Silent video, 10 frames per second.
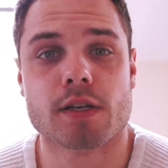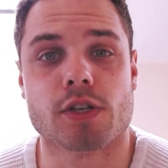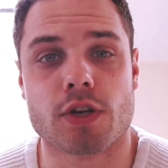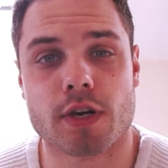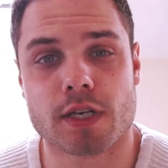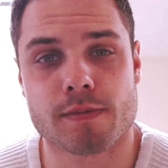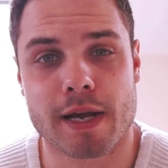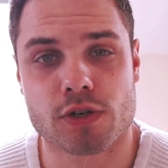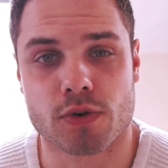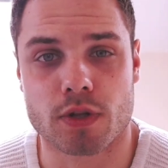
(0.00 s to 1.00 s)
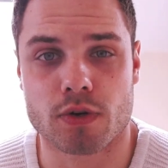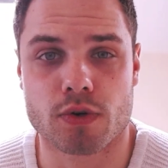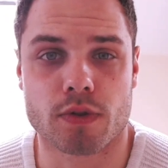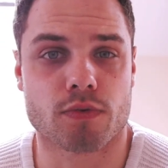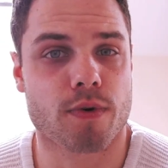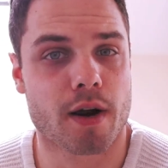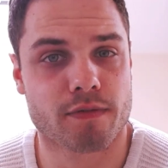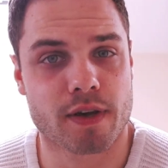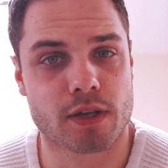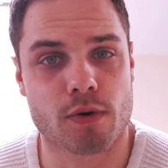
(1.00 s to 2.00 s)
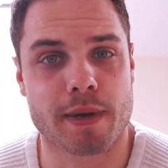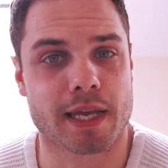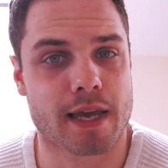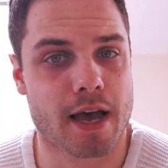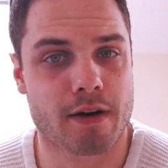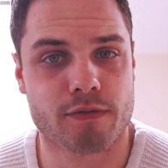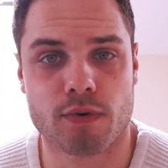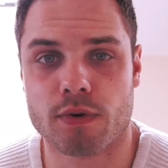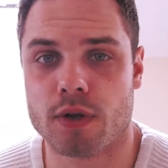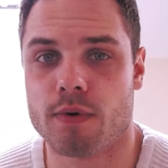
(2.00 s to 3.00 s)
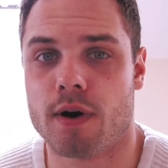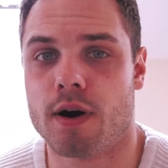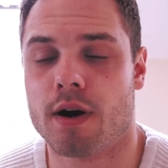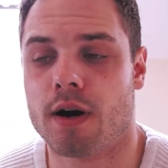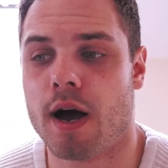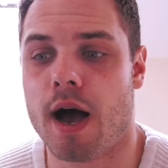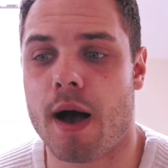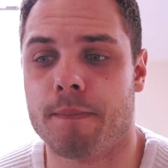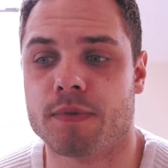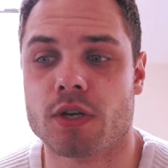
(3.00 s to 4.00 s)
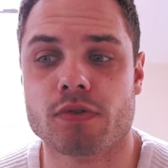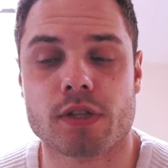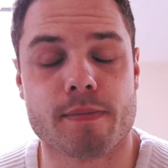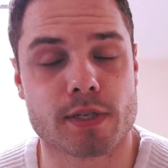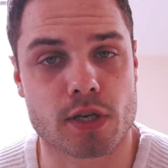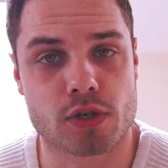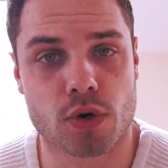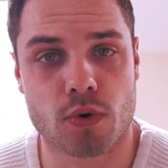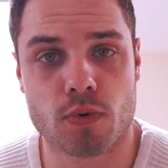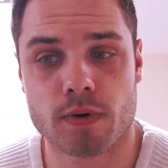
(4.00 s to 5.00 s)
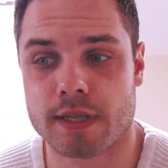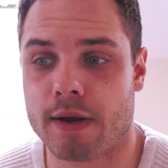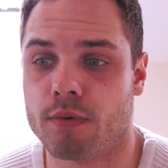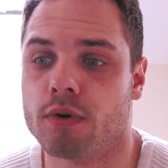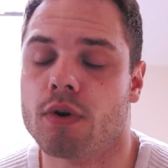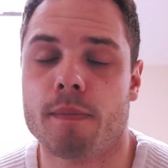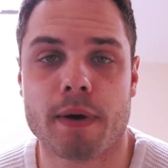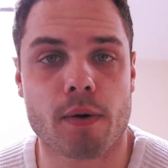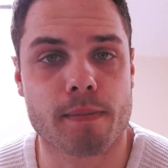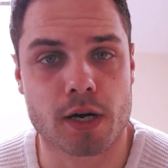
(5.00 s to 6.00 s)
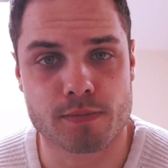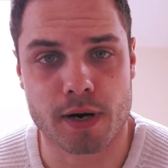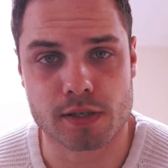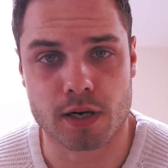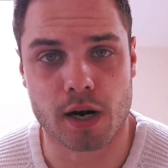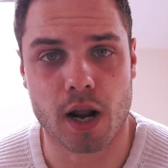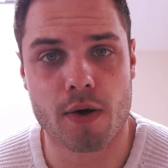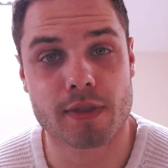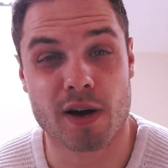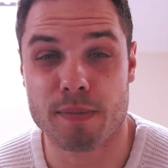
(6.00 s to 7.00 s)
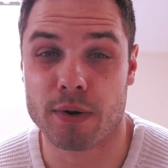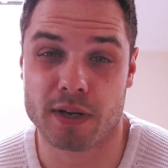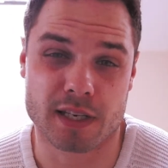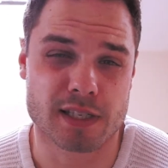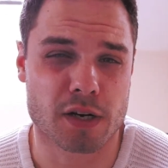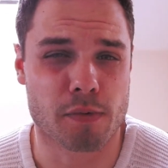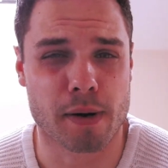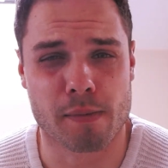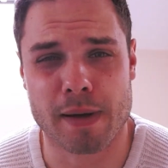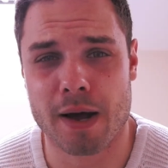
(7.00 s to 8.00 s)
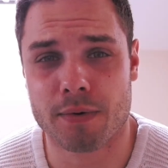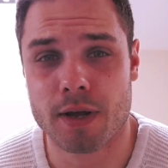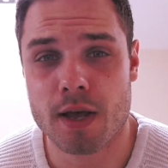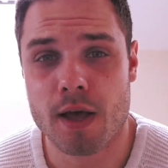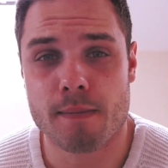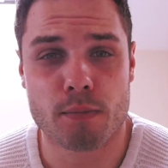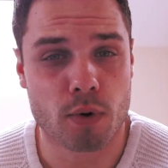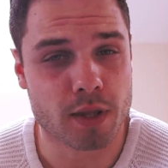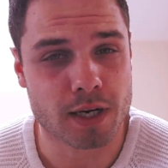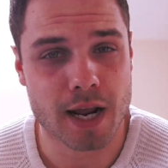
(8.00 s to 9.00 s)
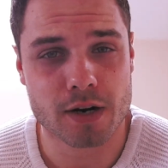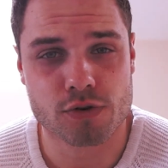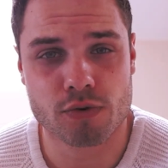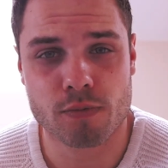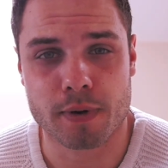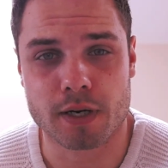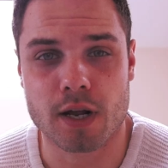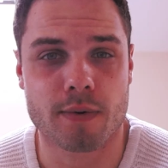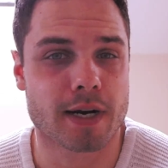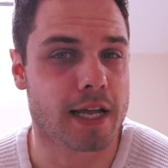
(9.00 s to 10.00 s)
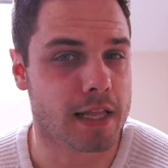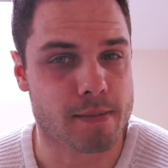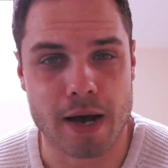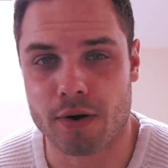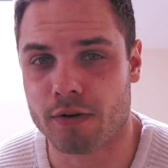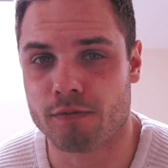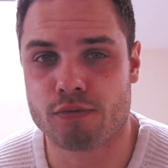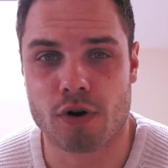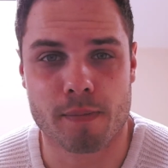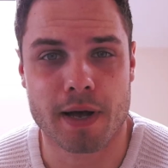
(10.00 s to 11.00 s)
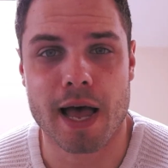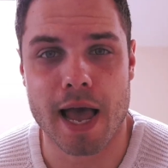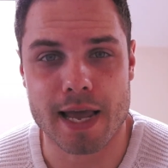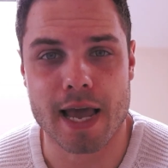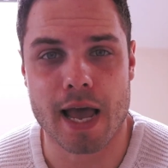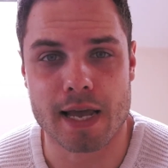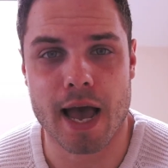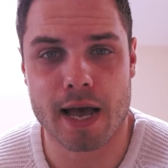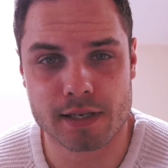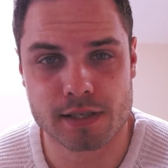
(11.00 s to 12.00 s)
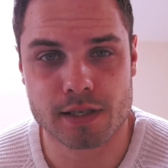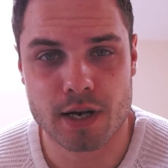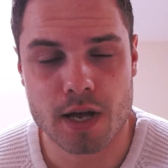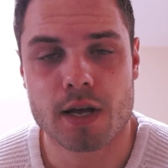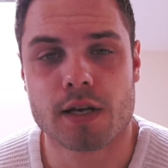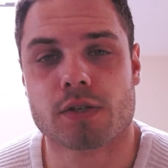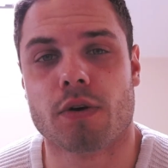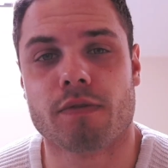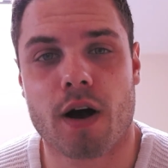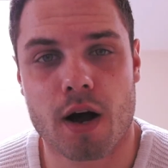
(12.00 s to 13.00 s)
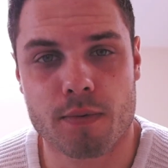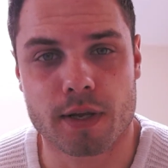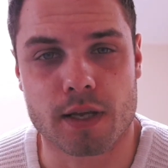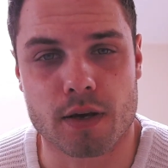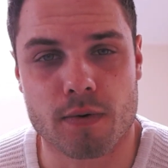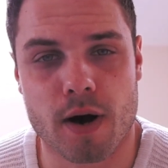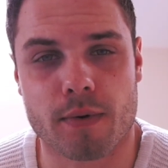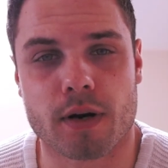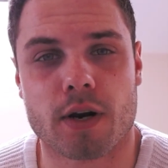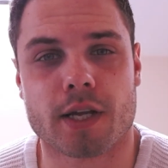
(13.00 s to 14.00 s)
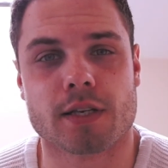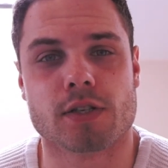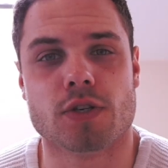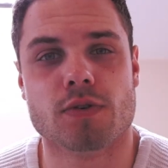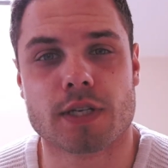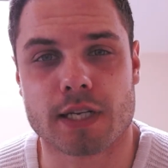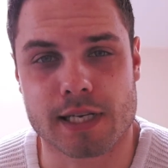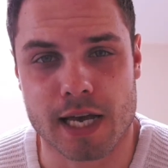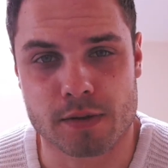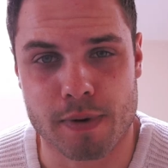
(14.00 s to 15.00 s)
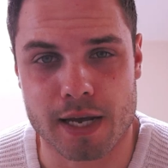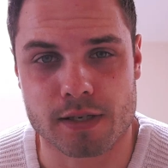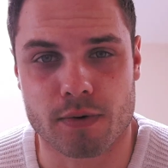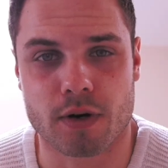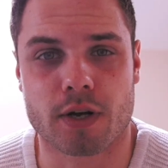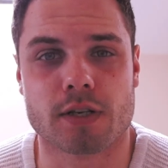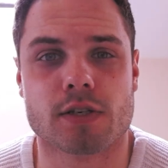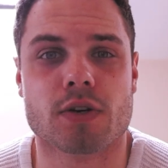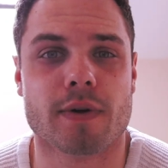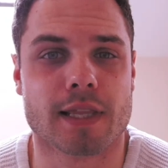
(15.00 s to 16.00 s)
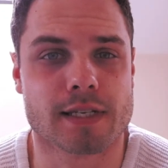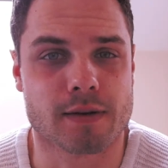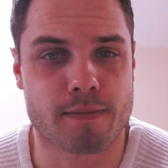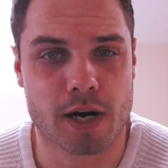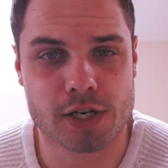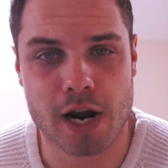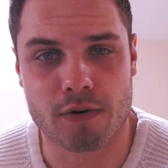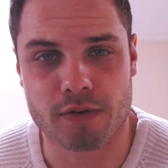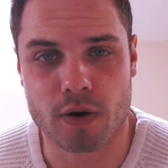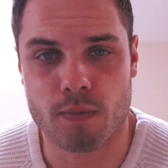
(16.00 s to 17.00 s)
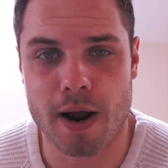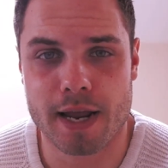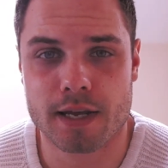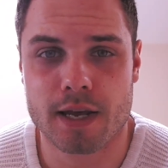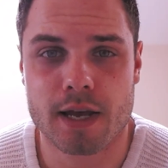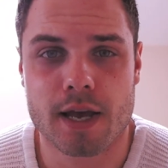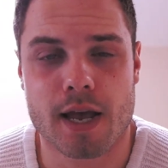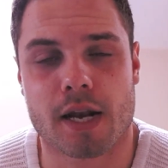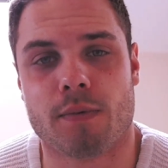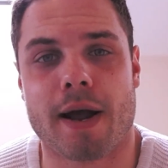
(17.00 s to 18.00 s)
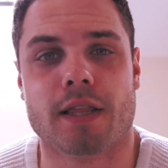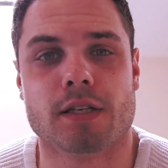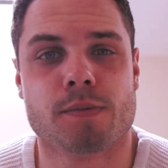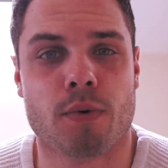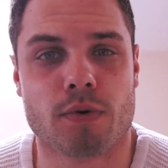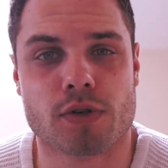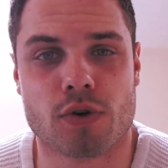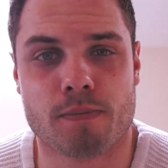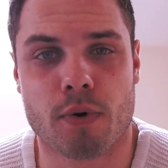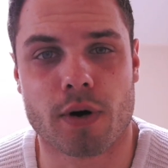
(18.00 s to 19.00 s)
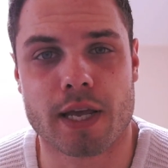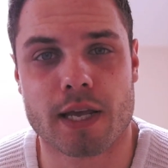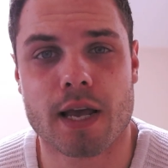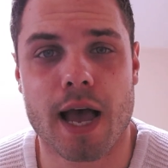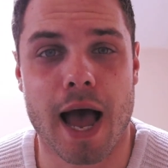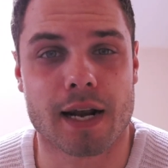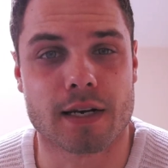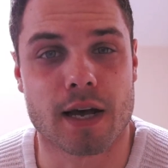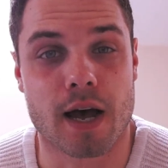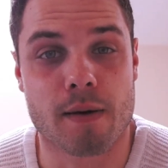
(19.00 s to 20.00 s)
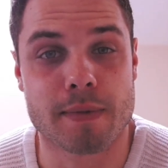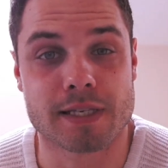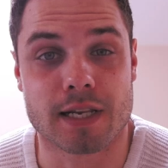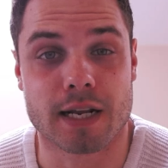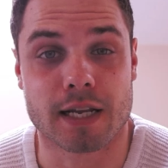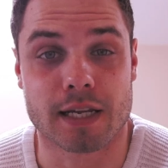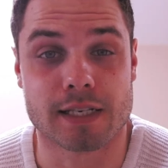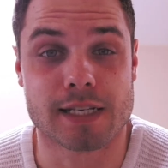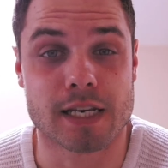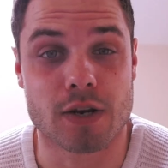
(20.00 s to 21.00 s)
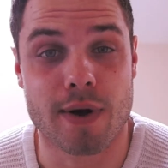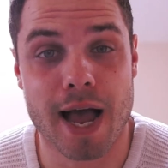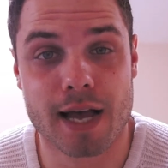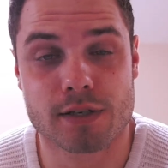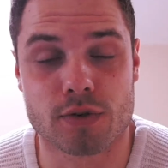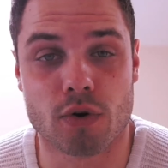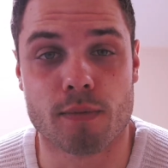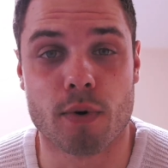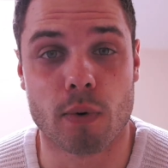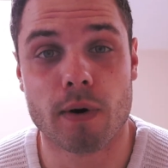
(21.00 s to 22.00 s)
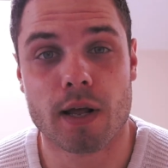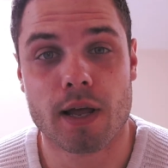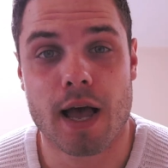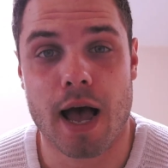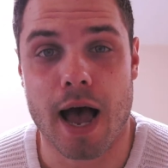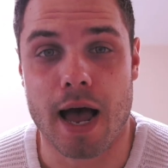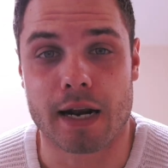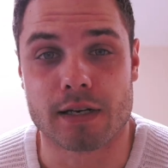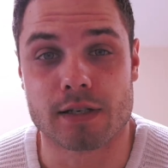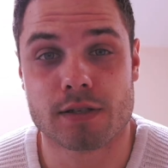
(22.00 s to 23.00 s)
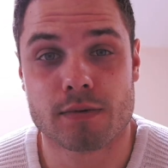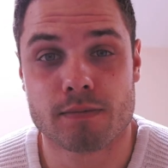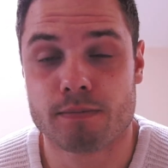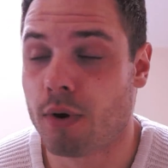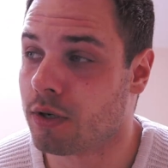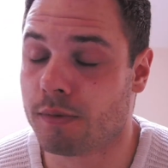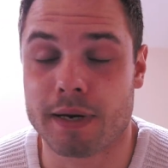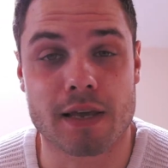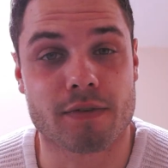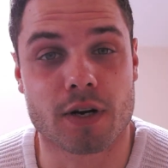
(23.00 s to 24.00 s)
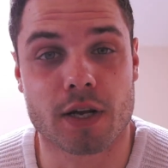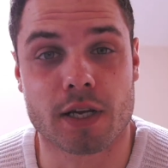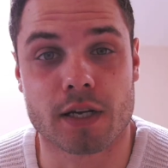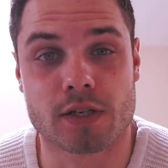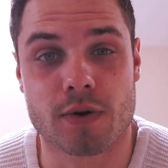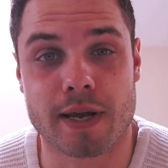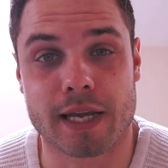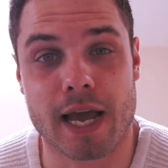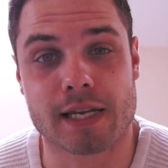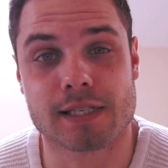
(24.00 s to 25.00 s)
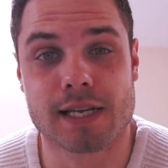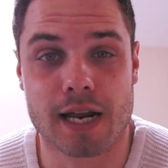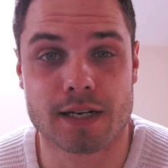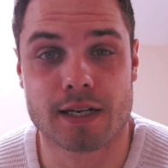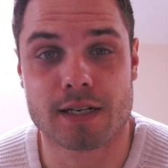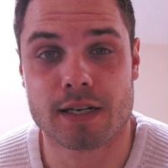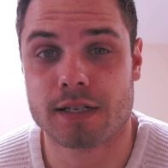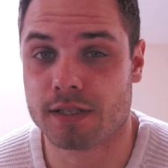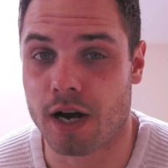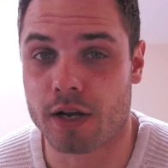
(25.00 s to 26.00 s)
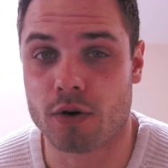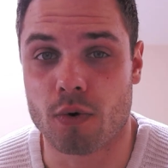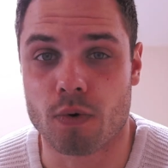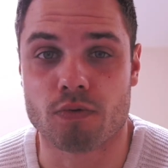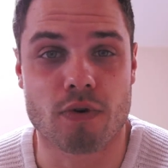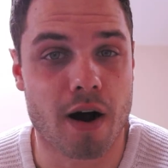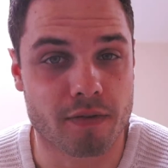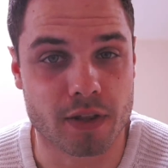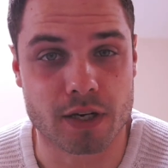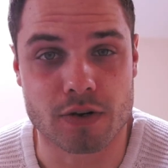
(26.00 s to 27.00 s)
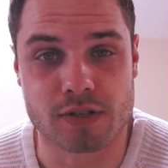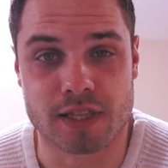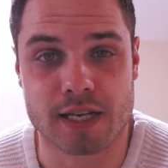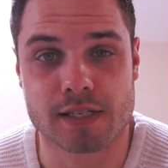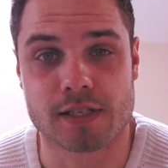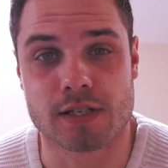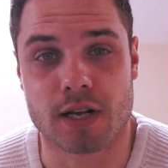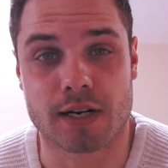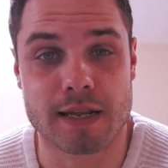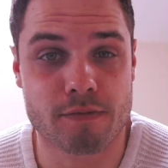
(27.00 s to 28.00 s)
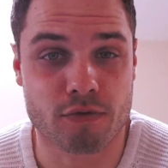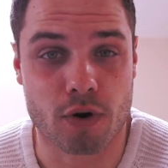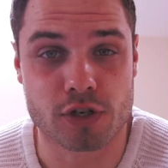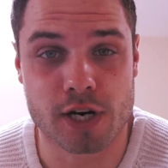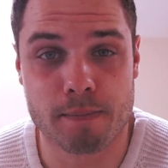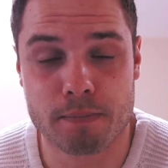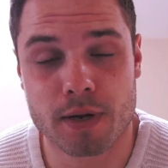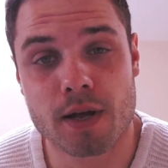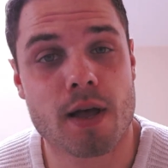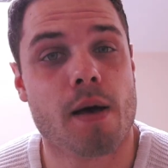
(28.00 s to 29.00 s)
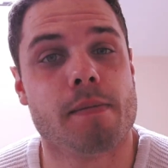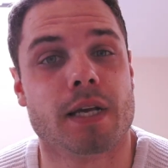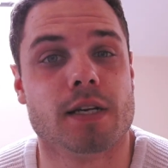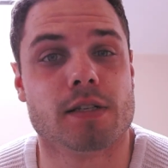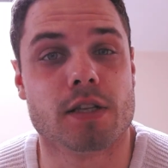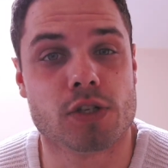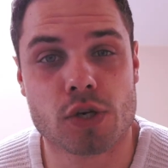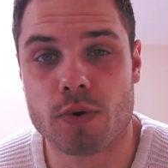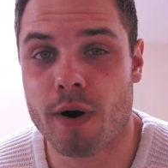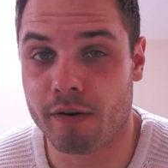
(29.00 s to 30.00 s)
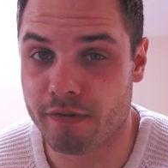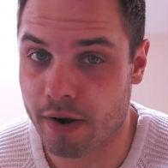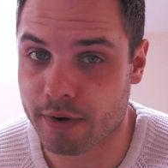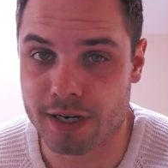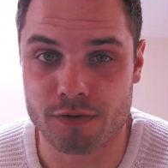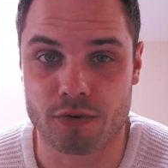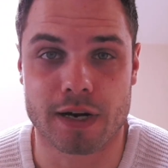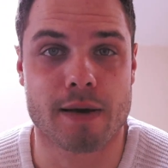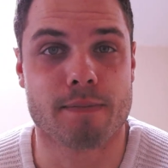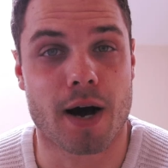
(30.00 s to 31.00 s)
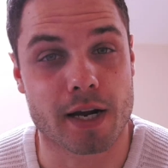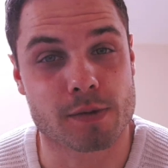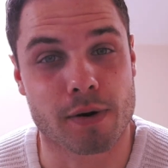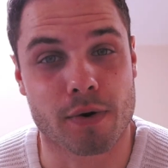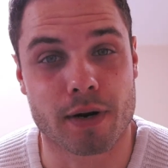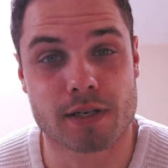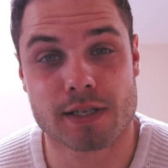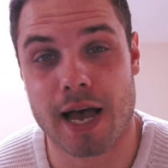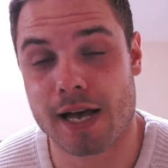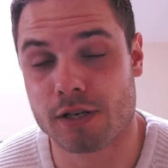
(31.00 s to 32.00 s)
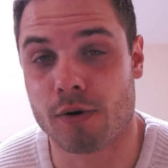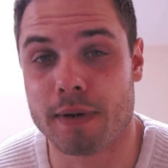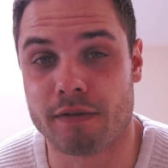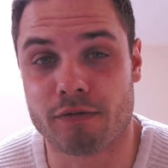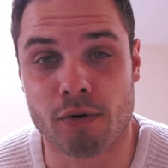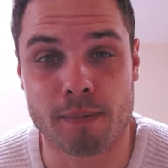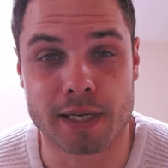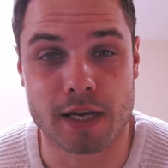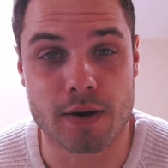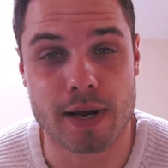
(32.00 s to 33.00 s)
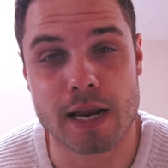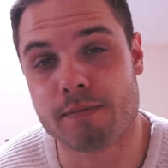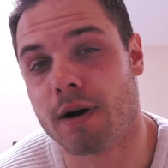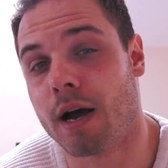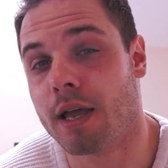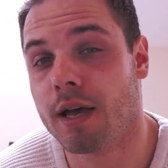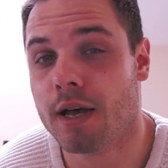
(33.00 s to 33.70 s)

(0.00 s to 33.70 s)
So you need to make sure that you're doing the right thing, you're being careful, you are using them as a tool. They will not build much muscle alone, they'll build a considerable amount, more than natural, but nowhere near the amount of proper AAS. So if I were you, I would look into using a test base. I would look into doing this in a much healthier way, in a way that supports your body and means that it can continue as normal, and possibly even looking at doing a standard cycle rather than using this as a leapfrog jump, because the two are very different in my experience, as I'll be informing you in my